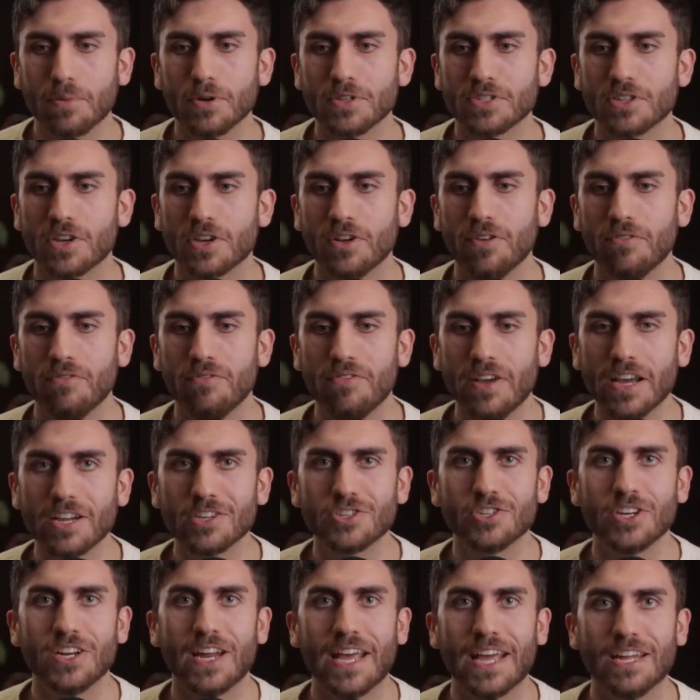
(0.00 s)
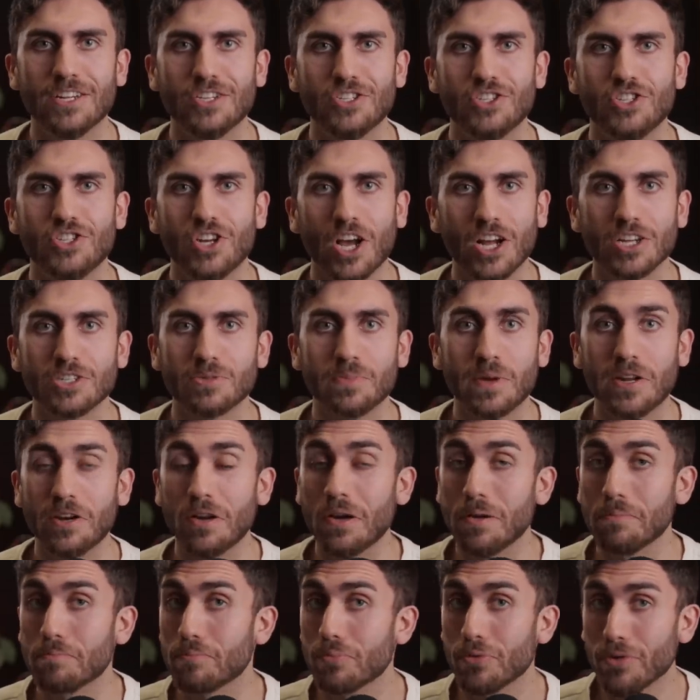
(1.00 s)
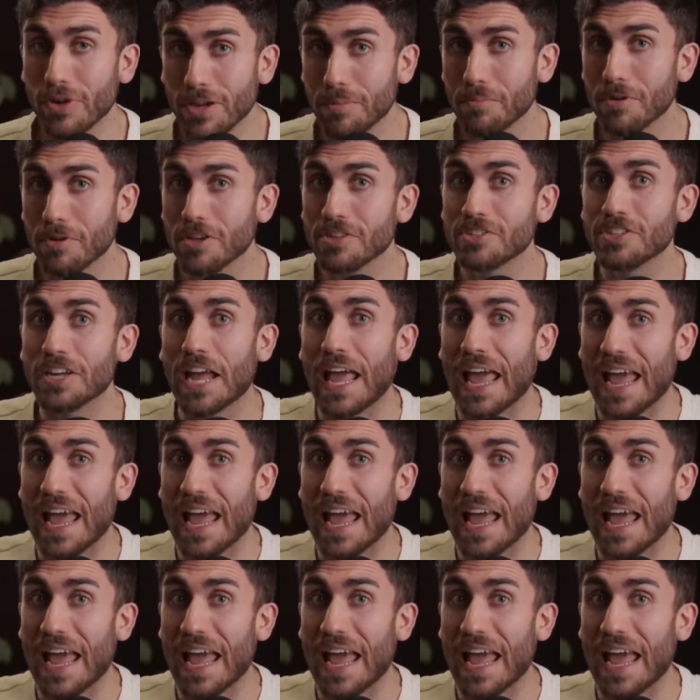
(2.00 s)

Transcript: puts conviction and judgment on pretty much